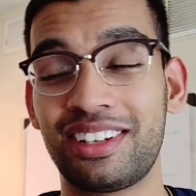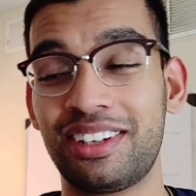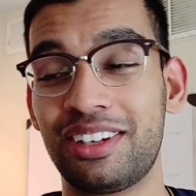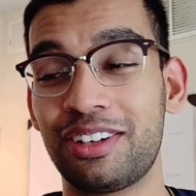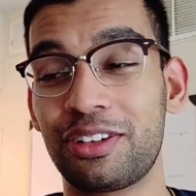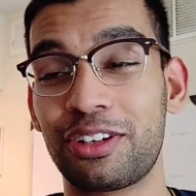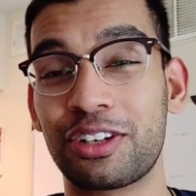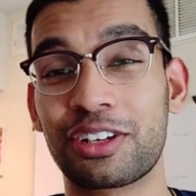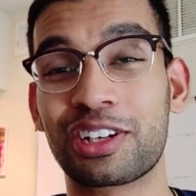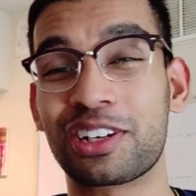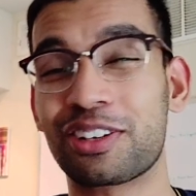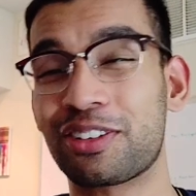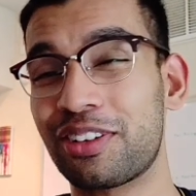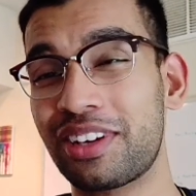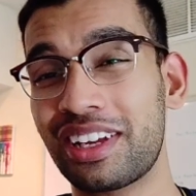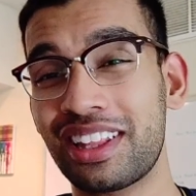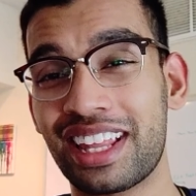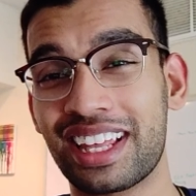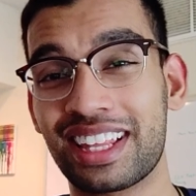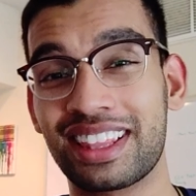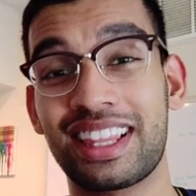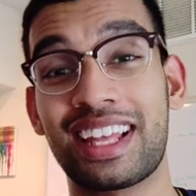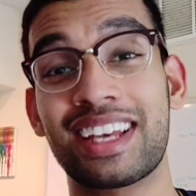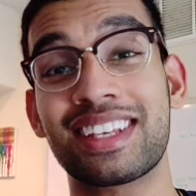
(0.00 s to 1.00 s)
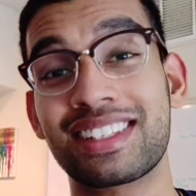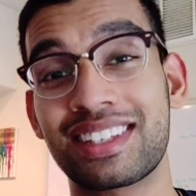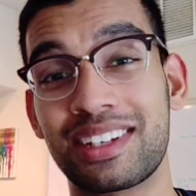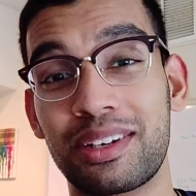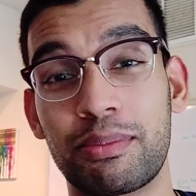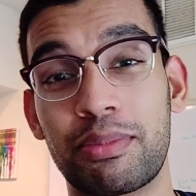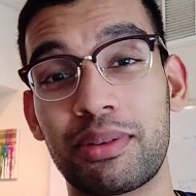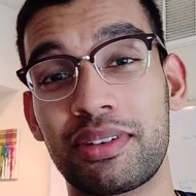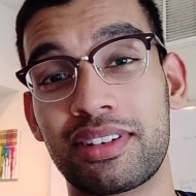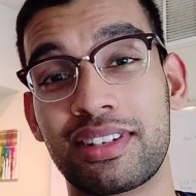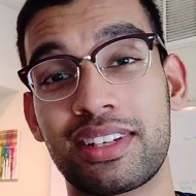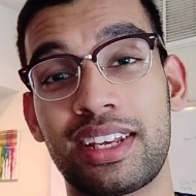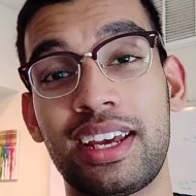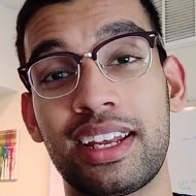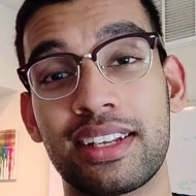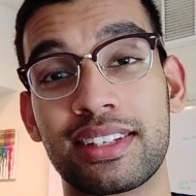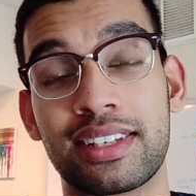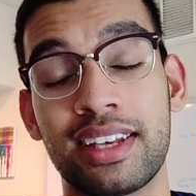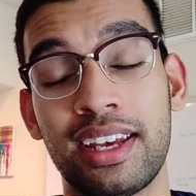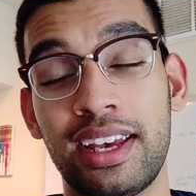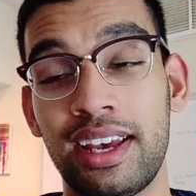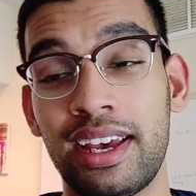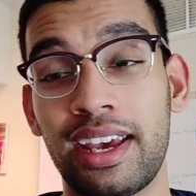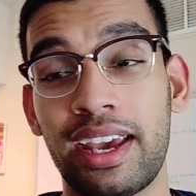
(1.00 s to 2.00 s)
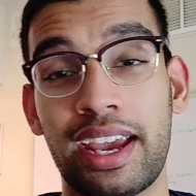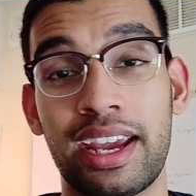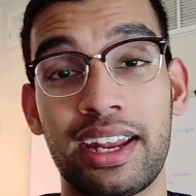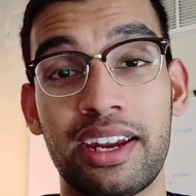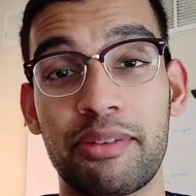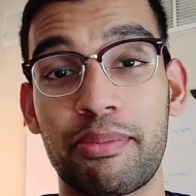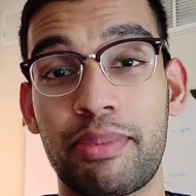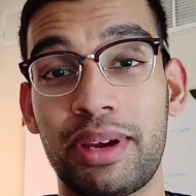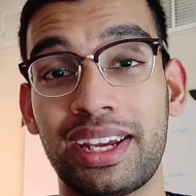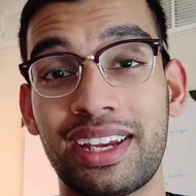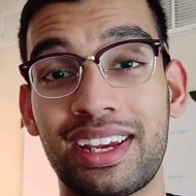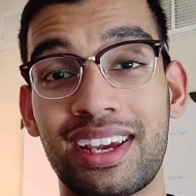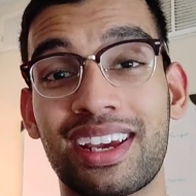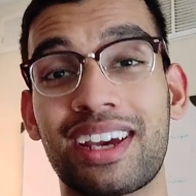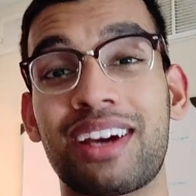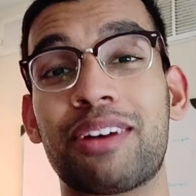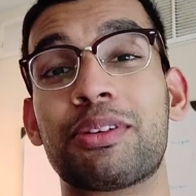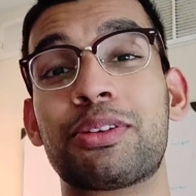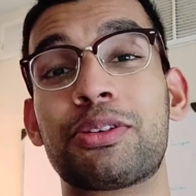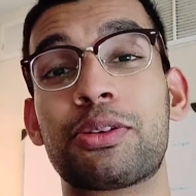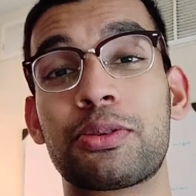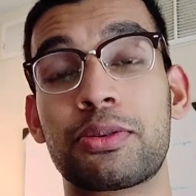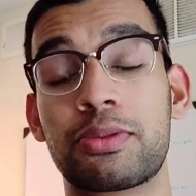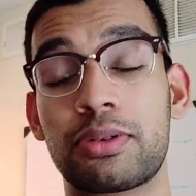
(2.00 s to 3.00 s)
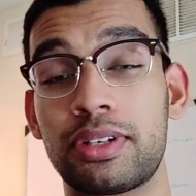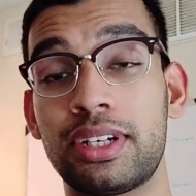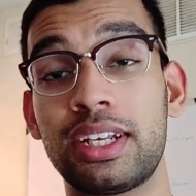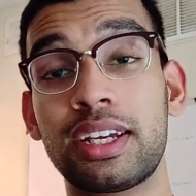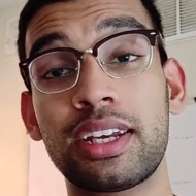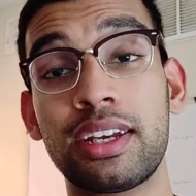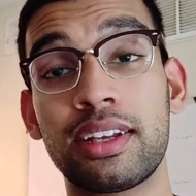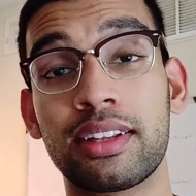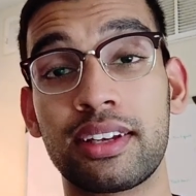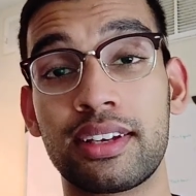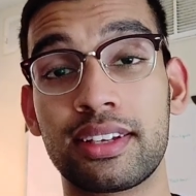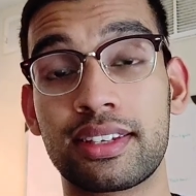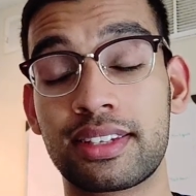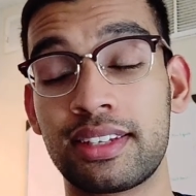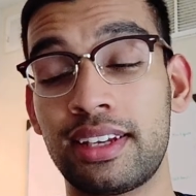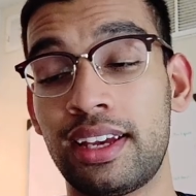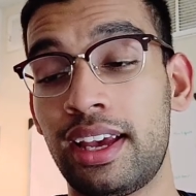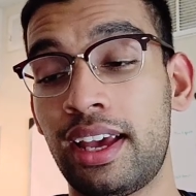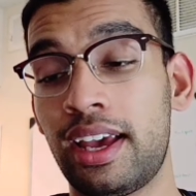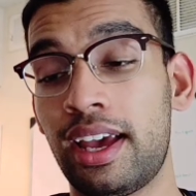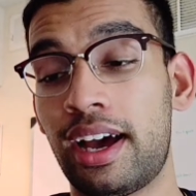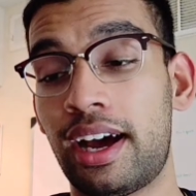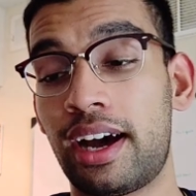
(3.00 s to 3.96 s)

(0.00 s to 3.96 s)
You know, you're growing like less than a percent in a bank account, which is ridiculous.